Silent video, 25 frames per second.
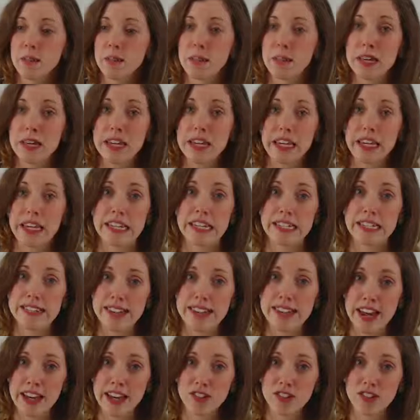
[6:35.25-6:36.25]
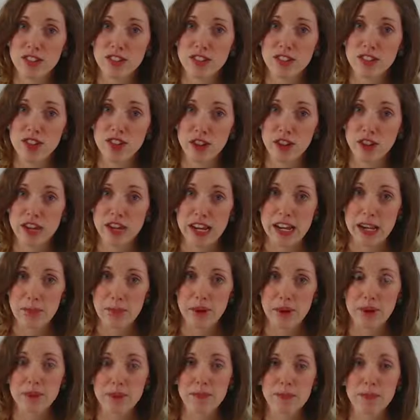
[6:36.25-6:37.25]
being in debt to your
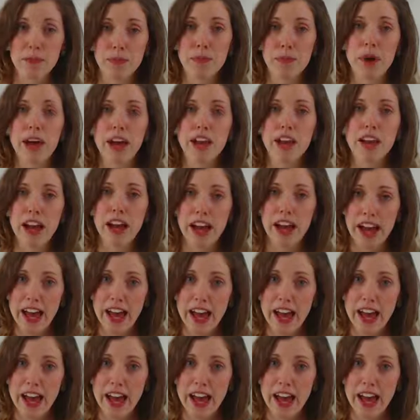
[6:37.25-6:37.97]
neighbor. But